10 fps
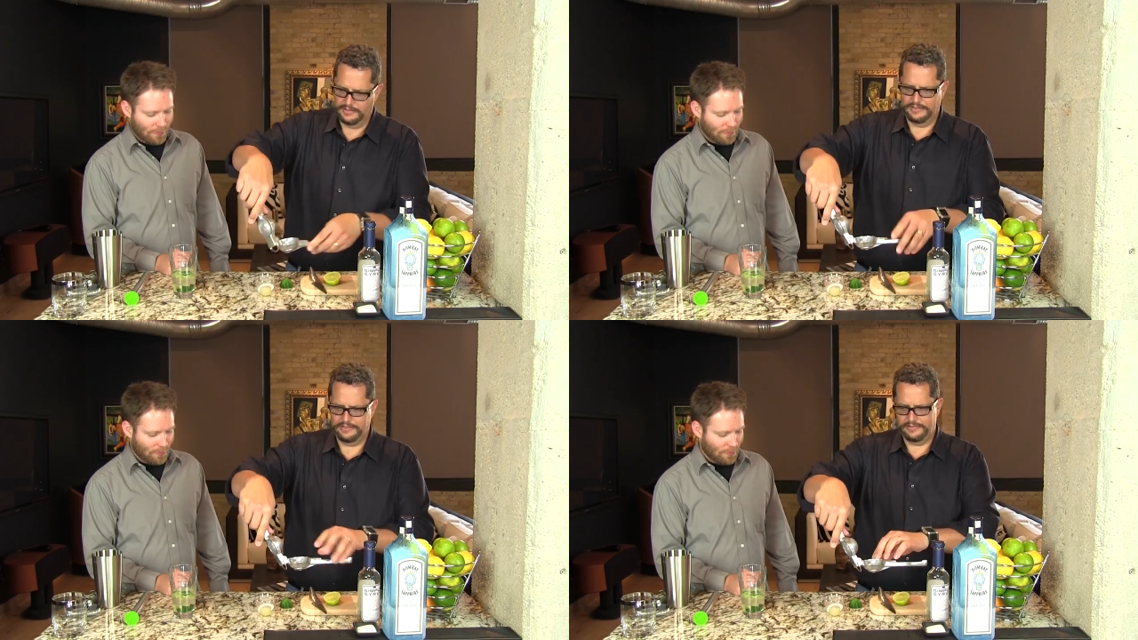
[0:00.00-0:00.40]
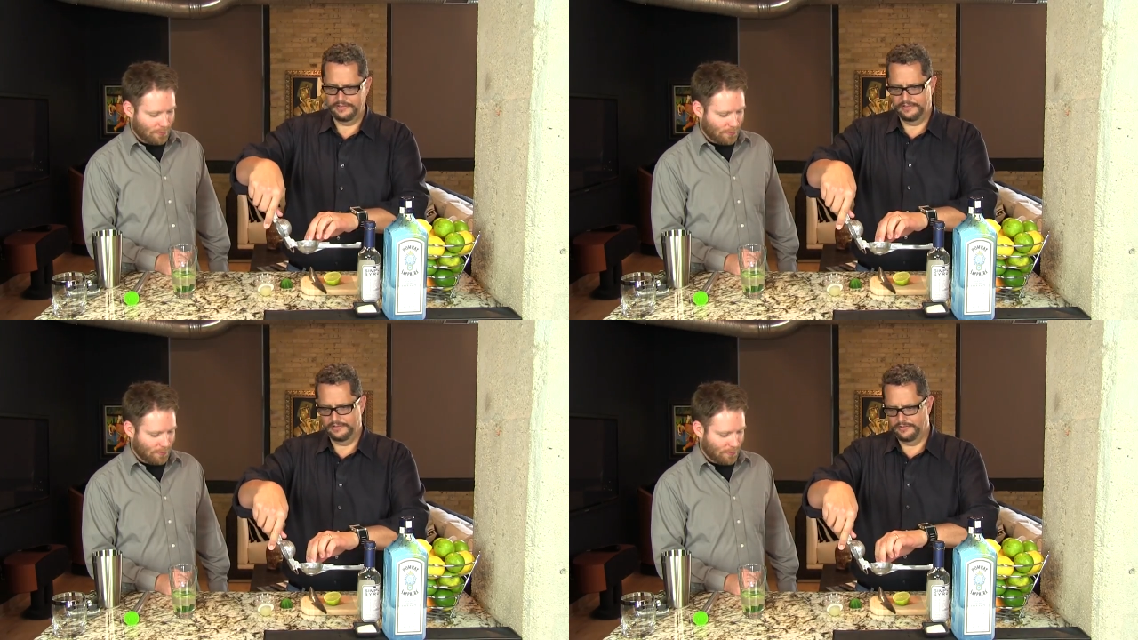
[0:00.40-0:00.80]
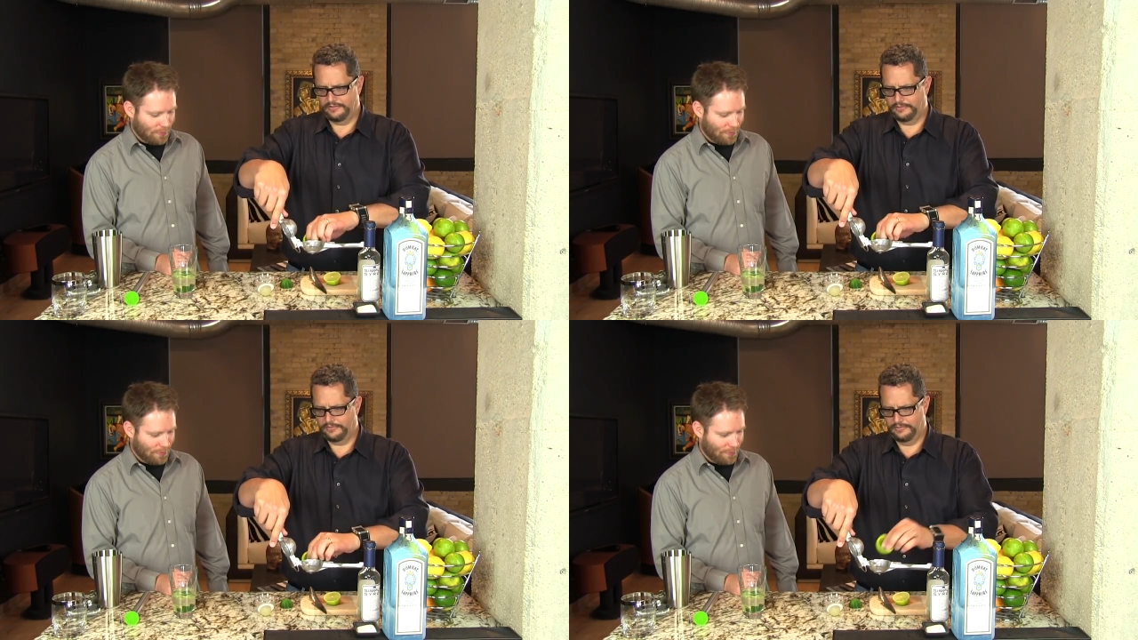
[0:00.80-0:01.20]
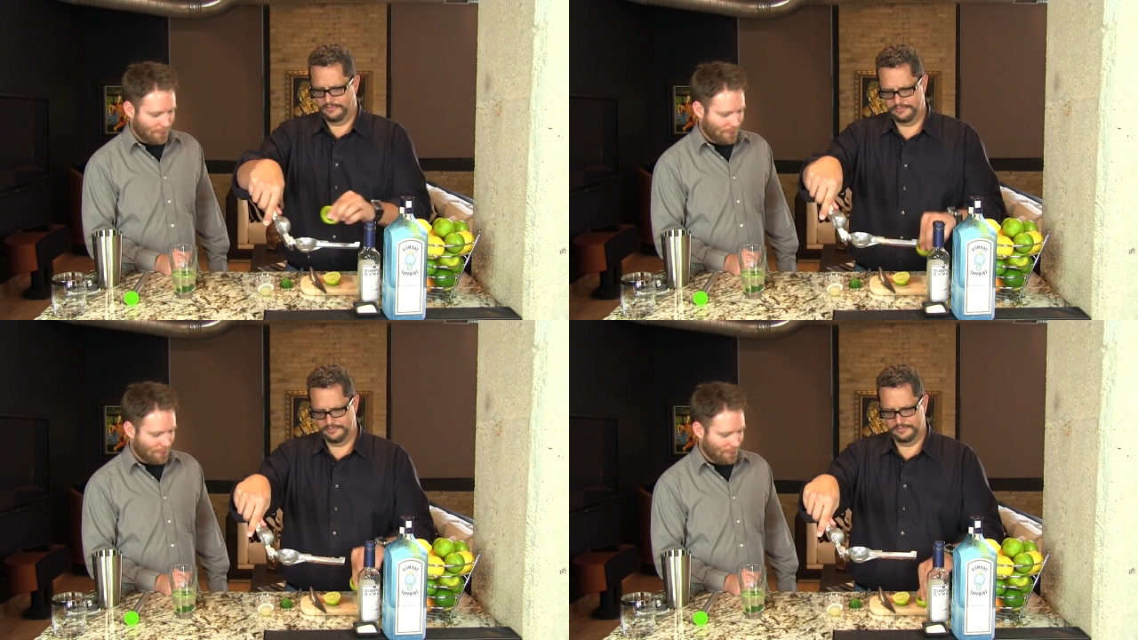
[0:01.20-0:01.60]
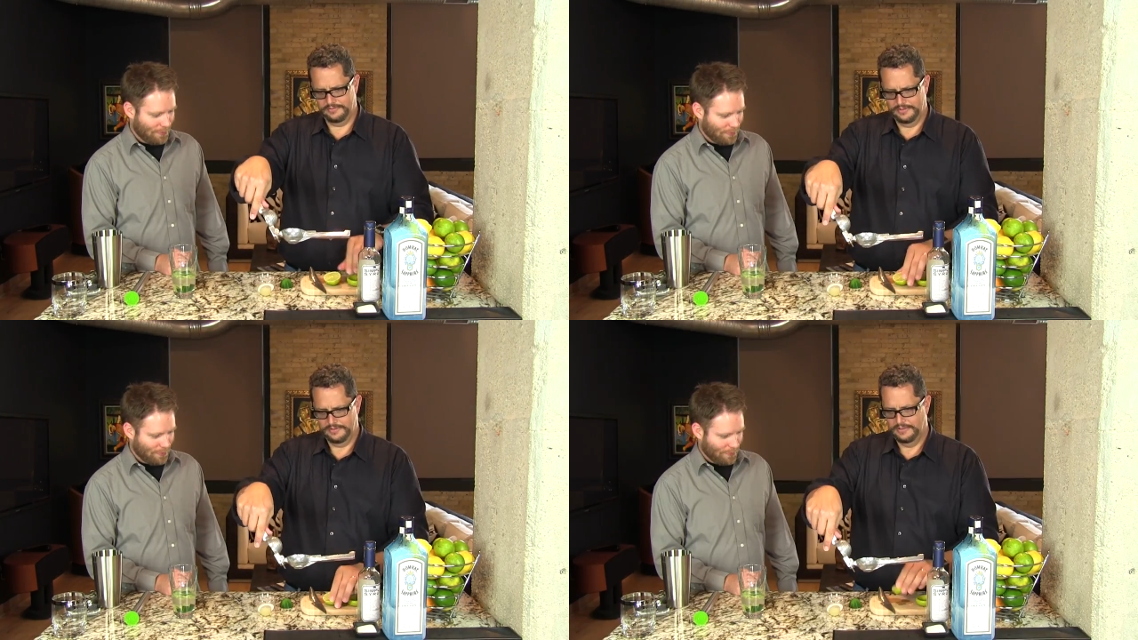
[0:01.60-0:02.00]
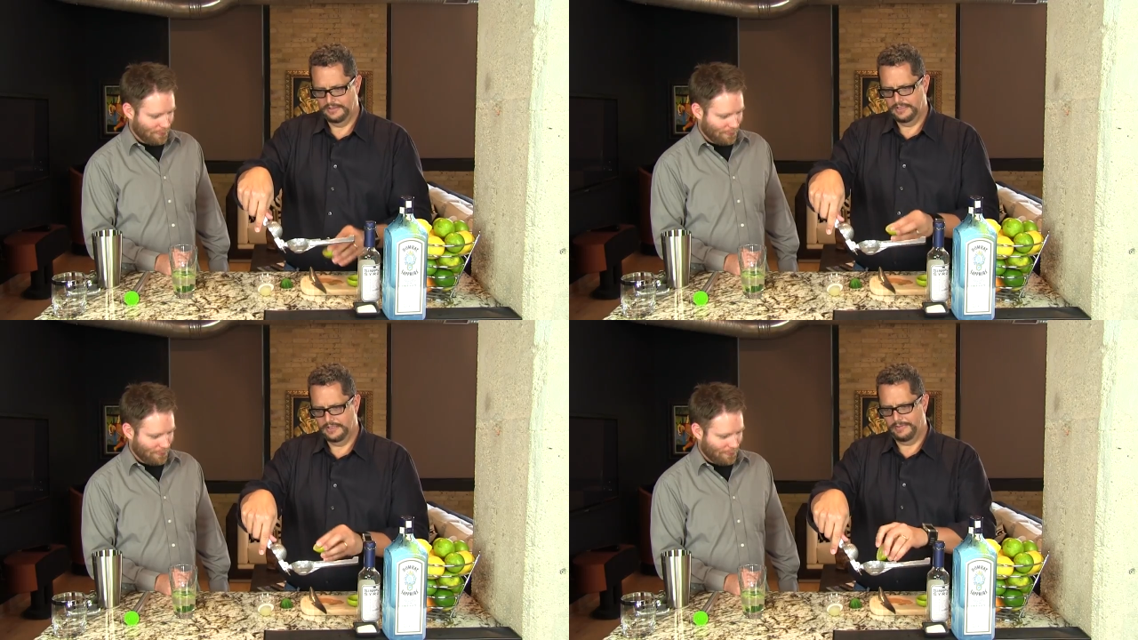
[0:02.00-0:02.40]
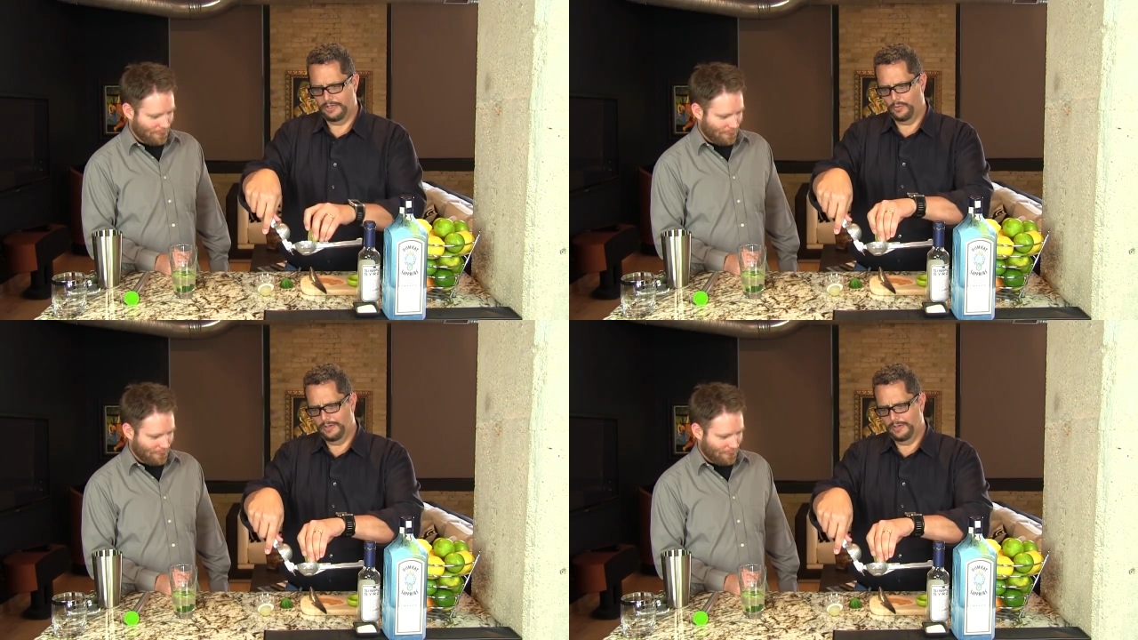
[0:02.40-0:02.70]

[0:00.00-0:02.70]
Speaker 1: All right, there's about